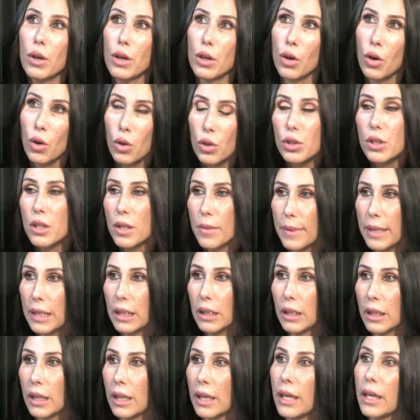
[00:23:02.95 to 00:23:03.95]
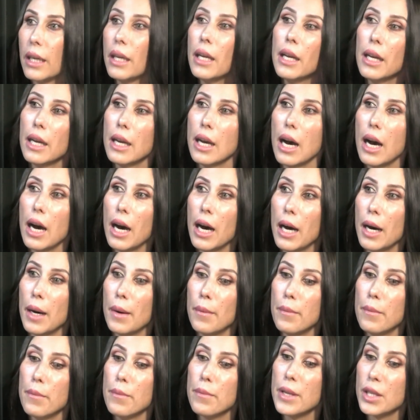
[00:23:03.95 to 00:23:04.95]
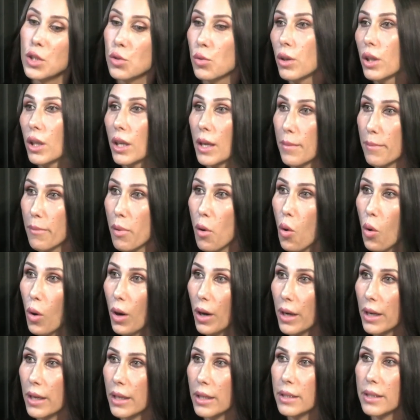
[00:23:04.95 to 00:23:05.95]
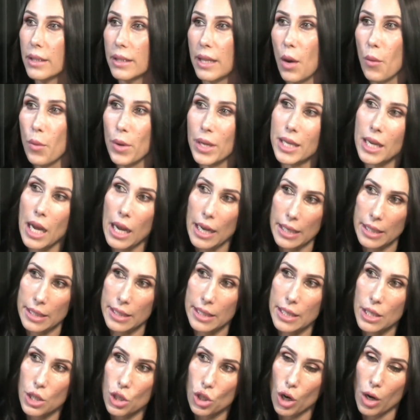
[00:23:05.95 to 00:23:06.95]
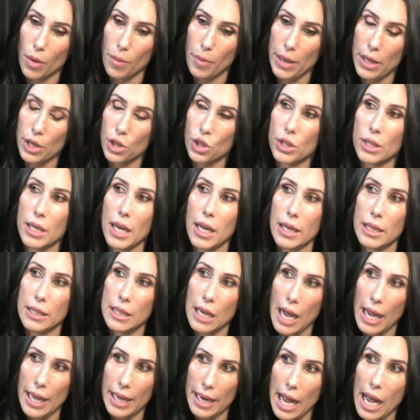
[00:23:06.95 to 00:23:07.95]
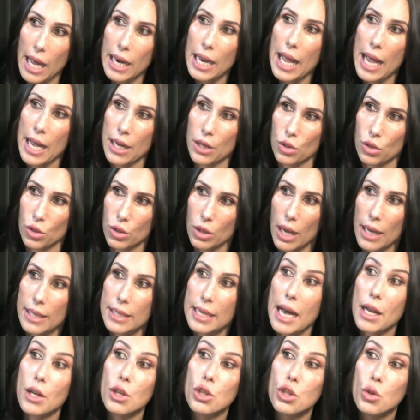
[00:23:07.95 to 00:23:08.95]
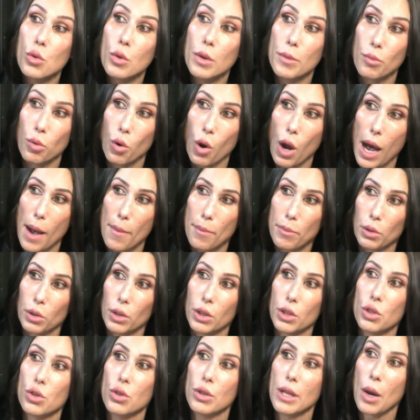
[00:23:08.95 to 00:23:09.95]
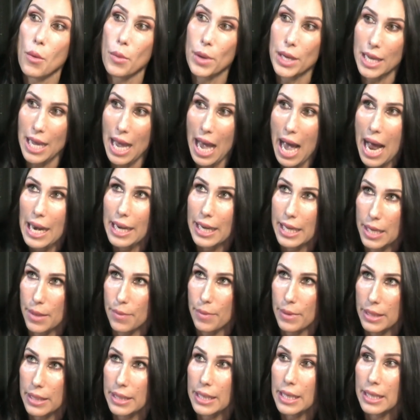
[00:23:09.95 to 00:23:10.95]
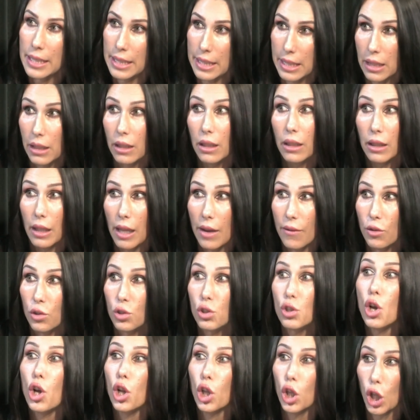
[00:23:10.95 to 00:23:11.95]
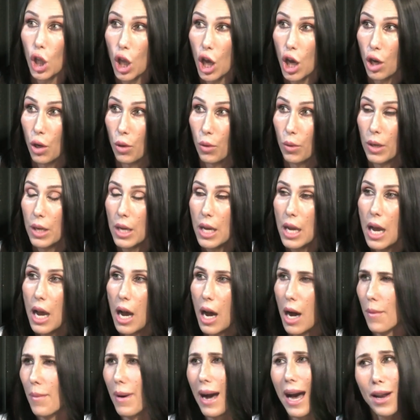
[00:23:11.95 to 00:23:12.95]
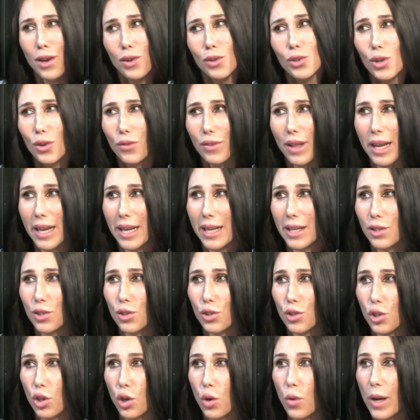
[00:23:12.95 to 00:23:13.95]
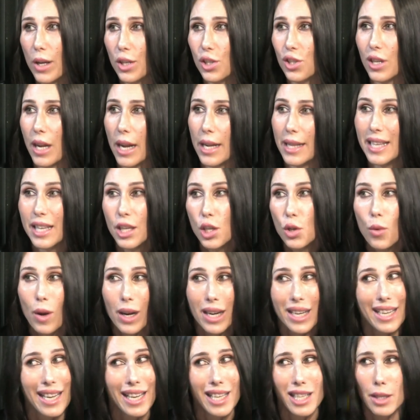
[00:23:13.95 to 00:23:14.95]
ultimately, it's really important that we kind of teach our patients how to diet, how to exercise, how to do it properly so that we can keep these insulin levels low. I don't know if that answered your question. I think you wanted to get into